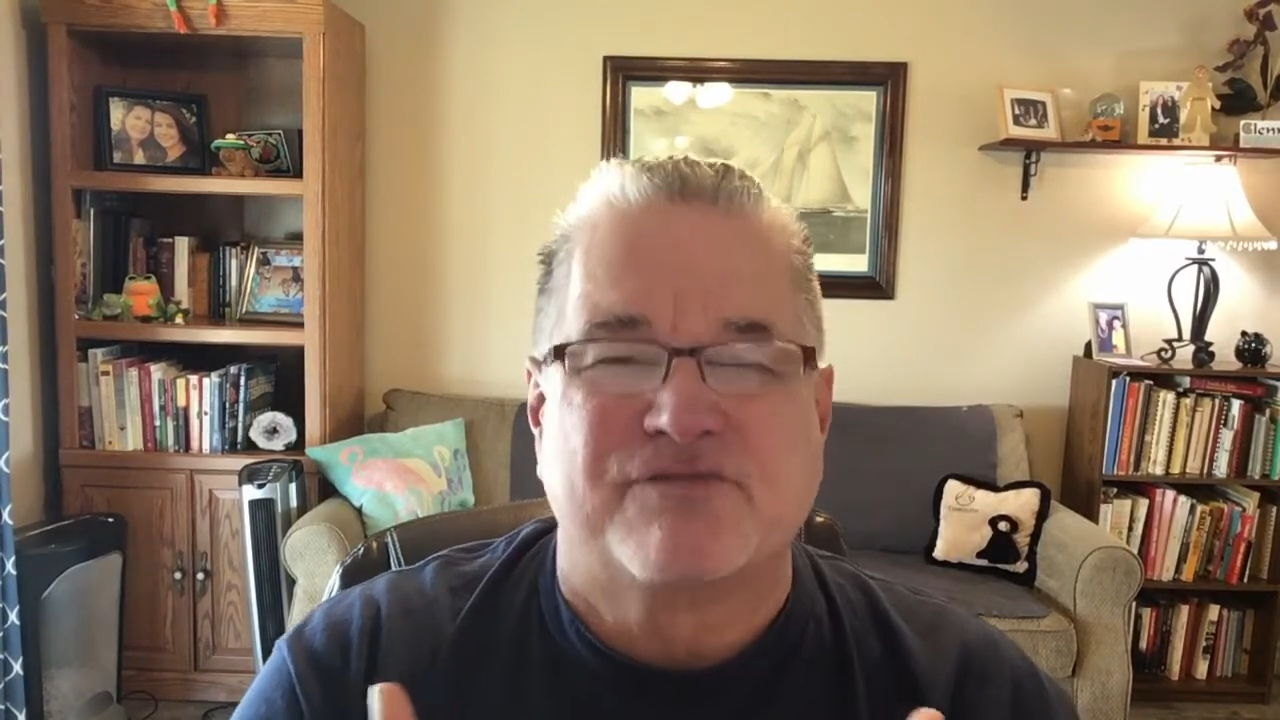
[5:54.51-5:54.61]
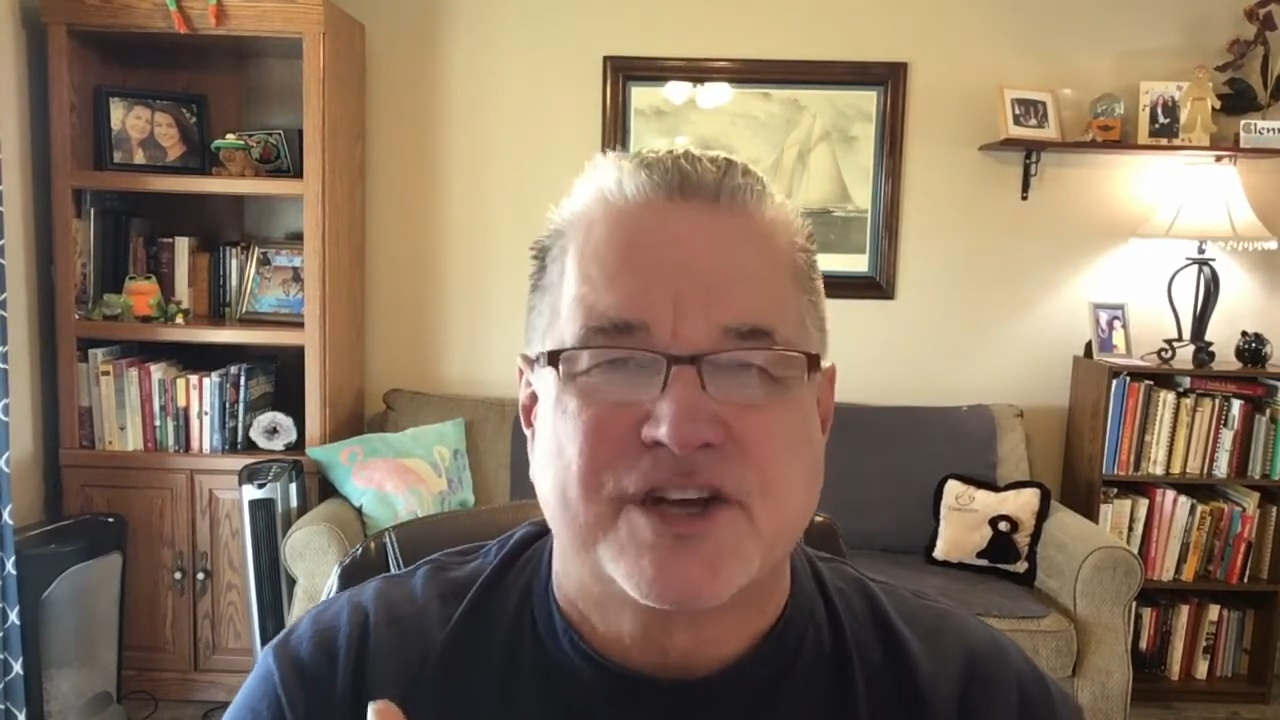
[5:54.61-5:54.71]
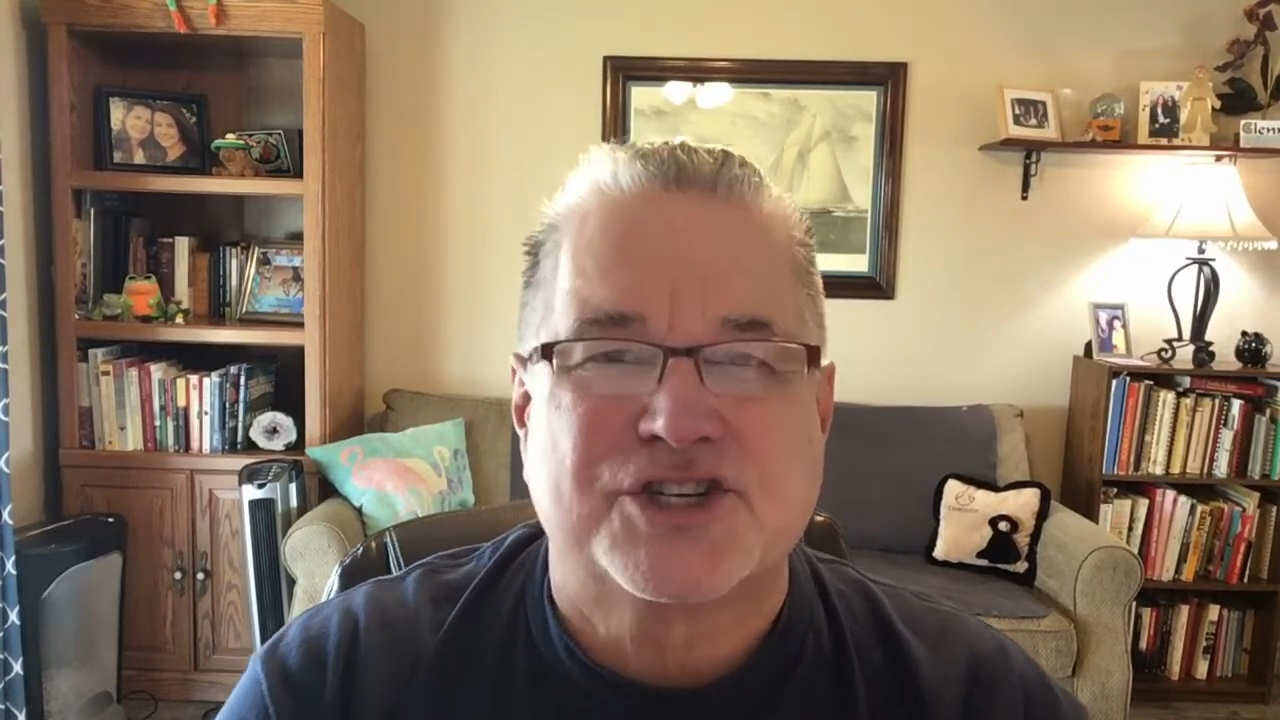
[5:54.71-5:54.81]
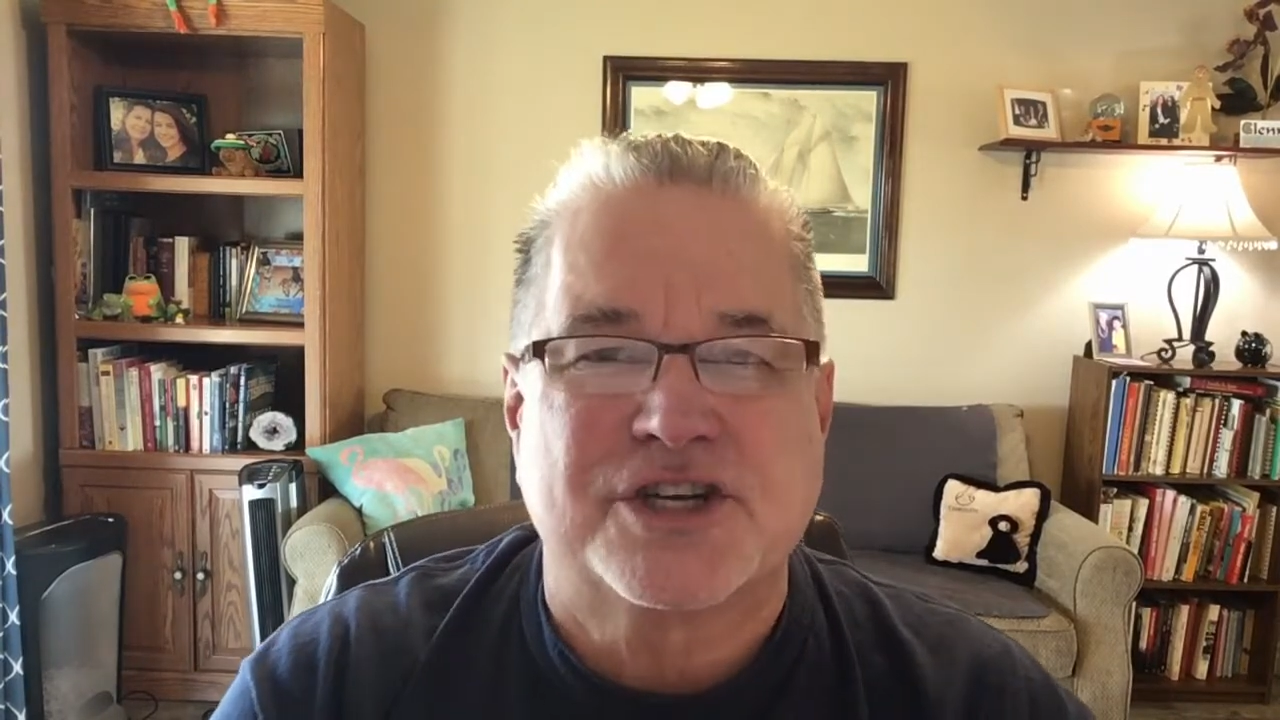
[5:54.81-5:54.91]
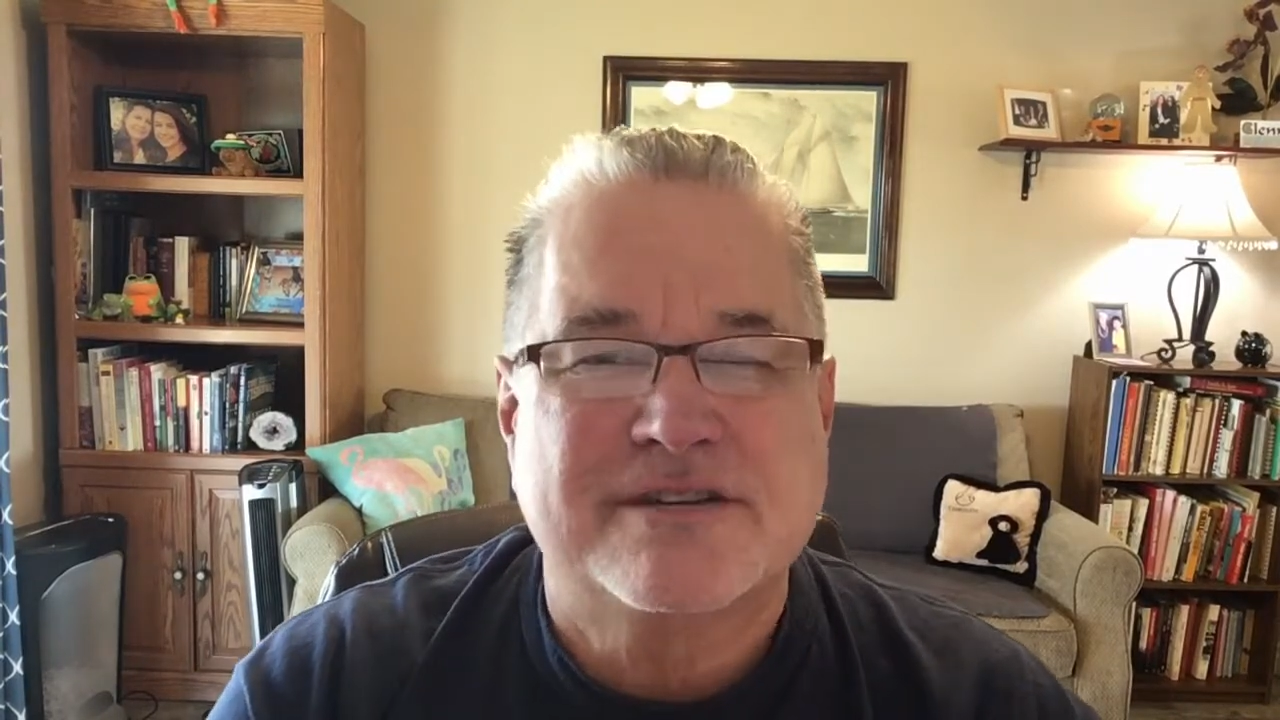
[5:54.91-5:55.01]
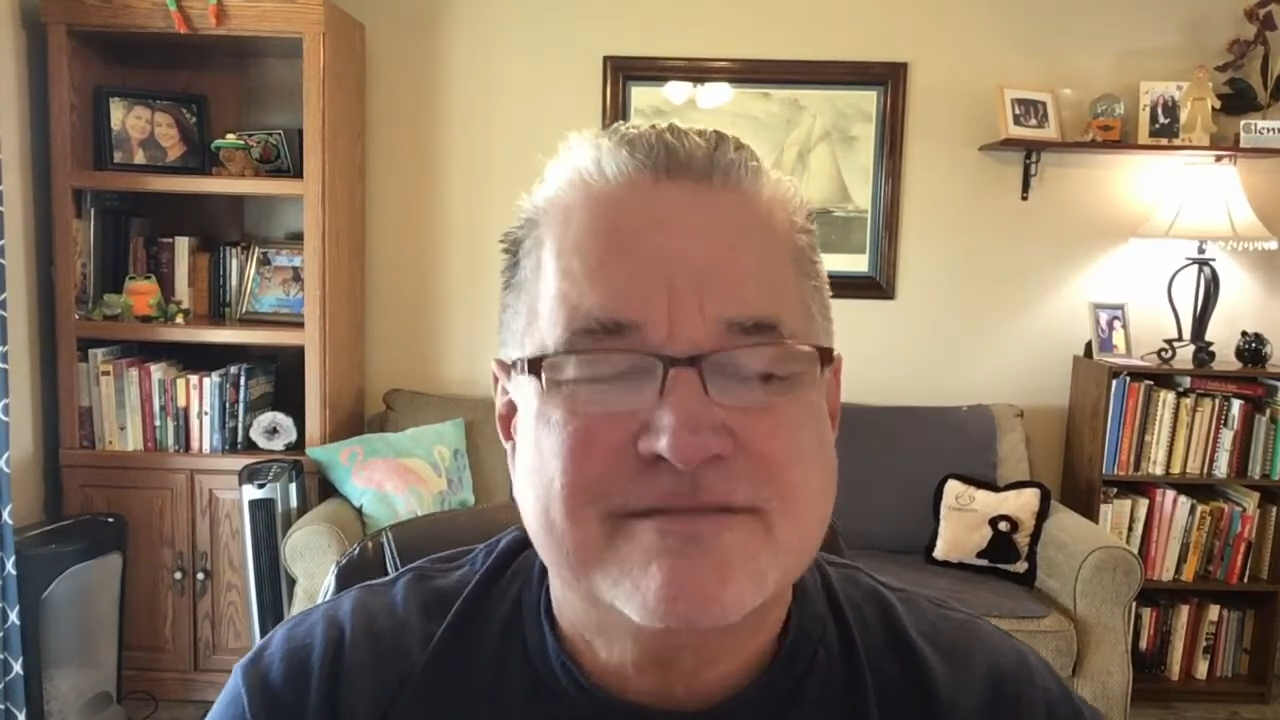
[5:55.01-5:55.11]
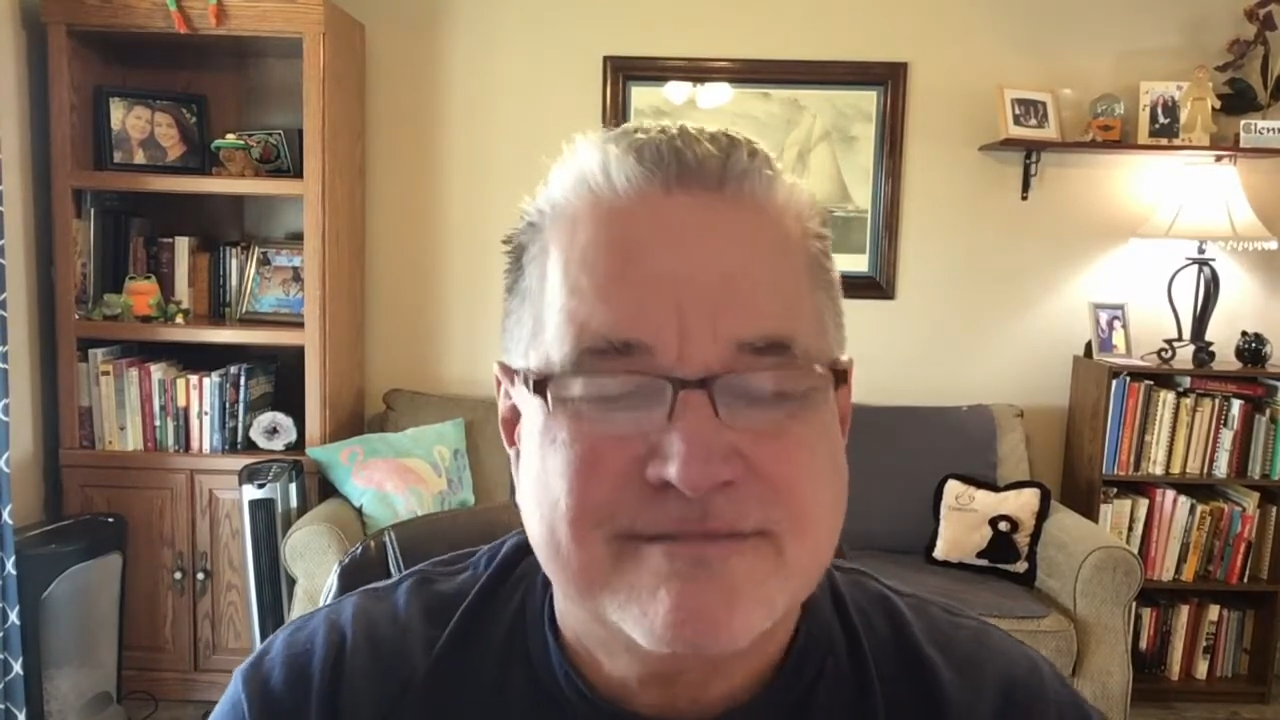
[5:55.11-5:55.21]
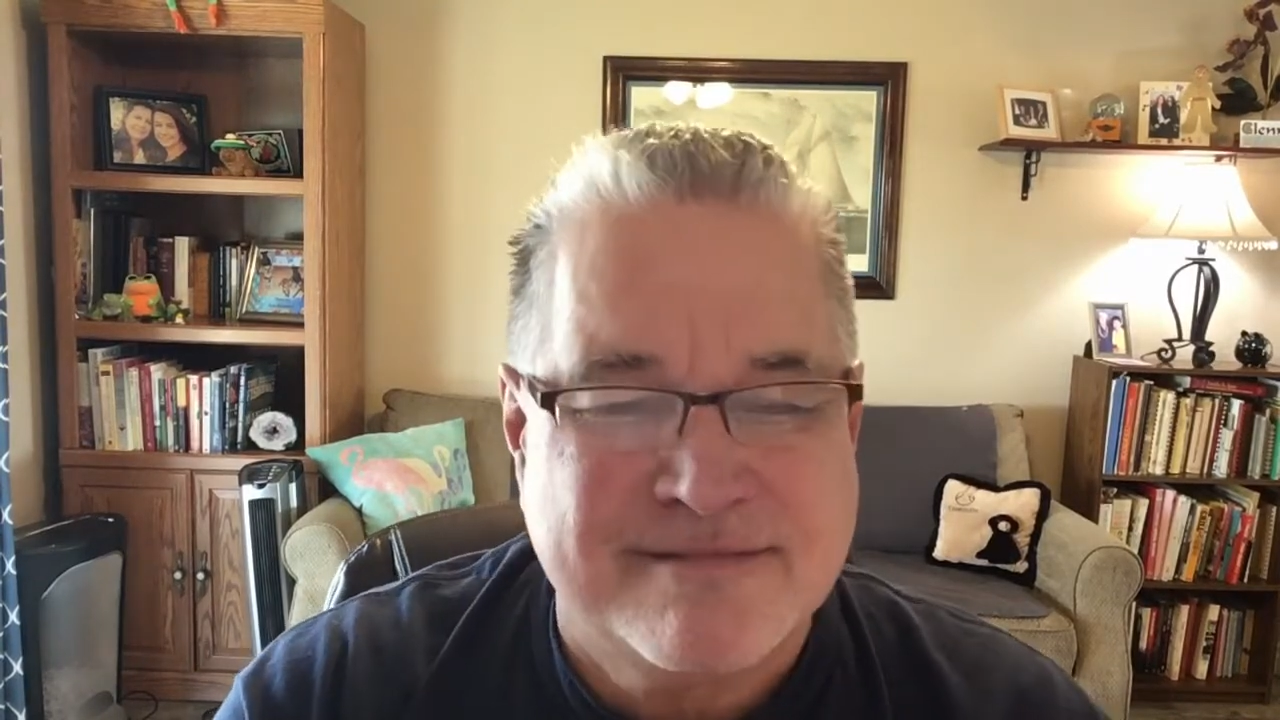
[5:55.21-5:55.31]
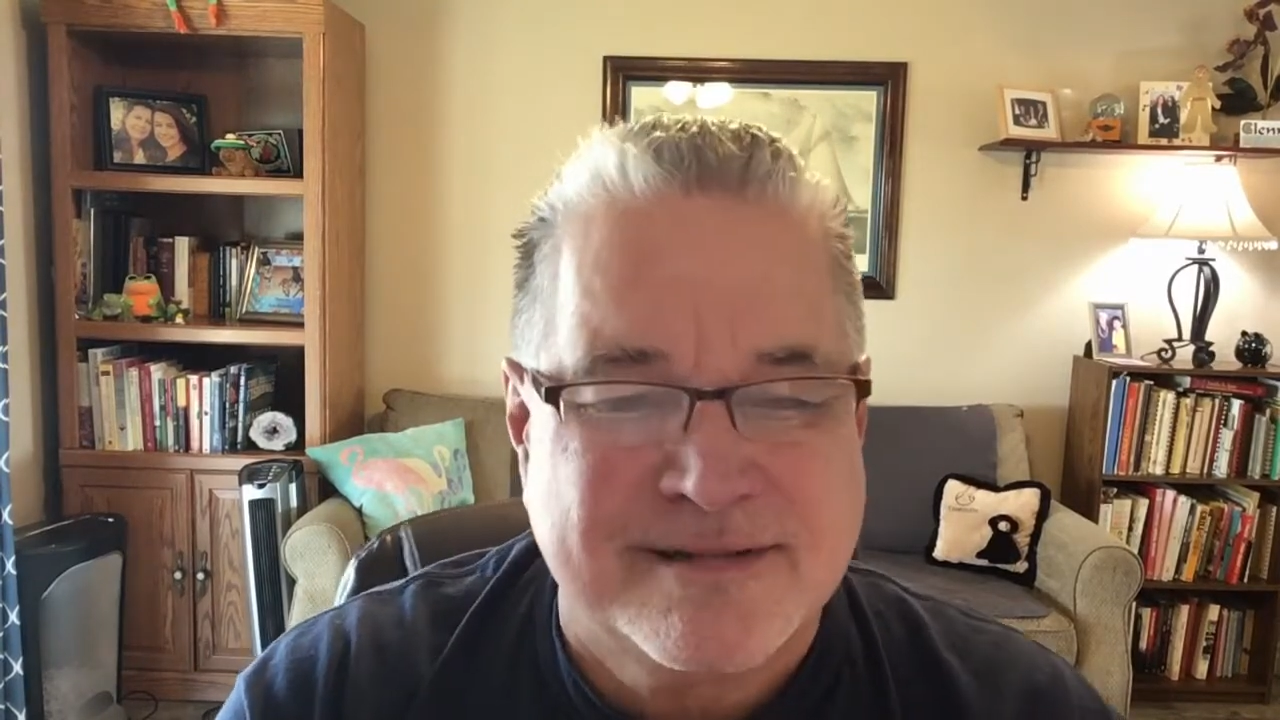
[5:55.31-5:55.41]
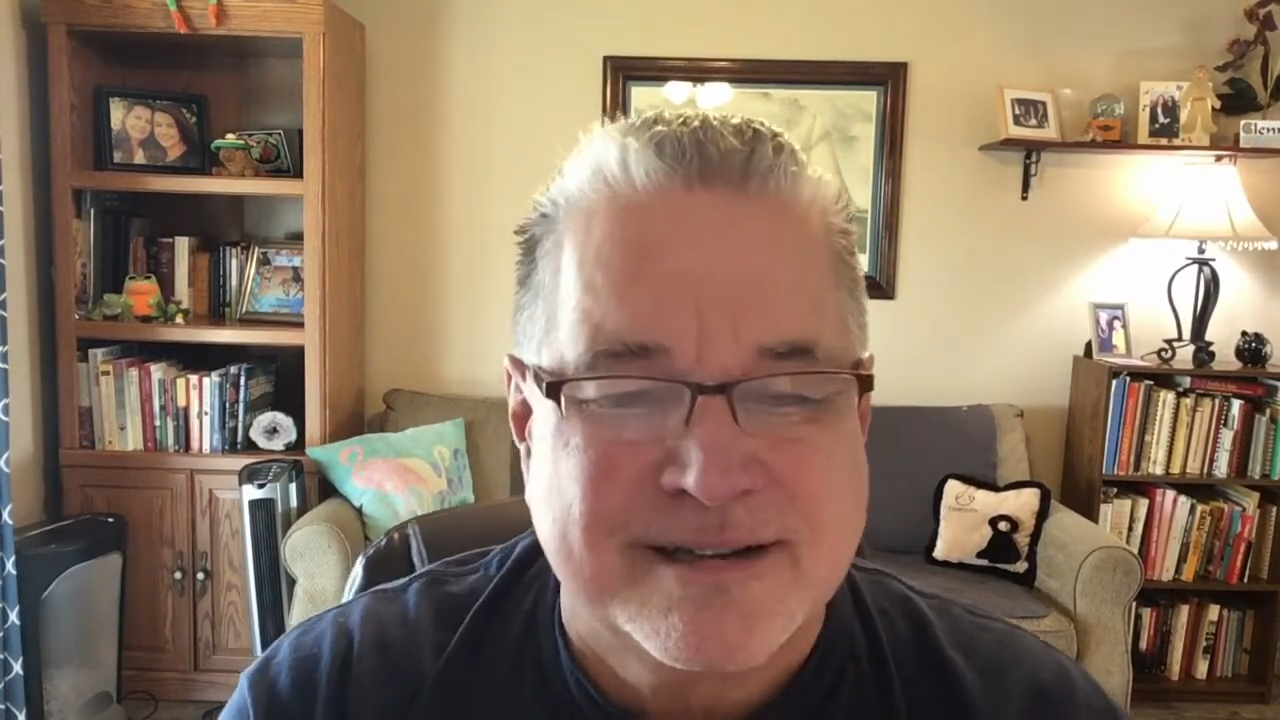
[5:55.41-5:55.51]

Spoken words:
vision,